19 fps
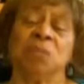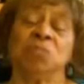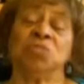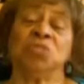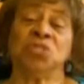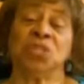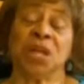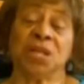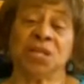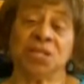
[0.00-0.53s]

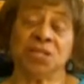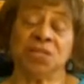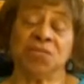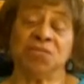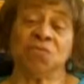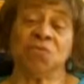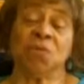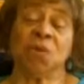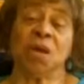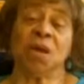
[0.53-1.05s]

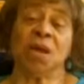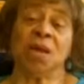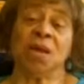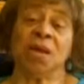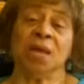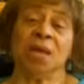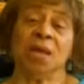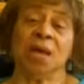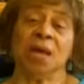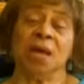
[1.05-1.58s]
objective
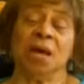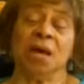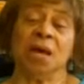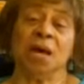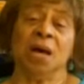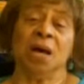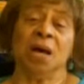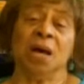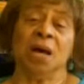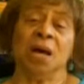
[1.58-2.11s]
way,
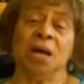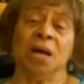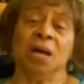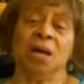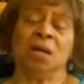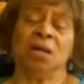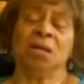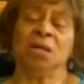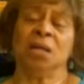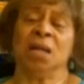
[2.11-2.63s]

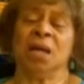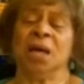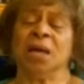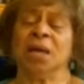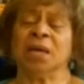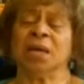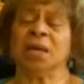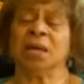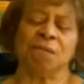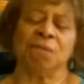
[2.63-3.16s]

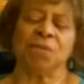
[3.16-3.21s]
unlike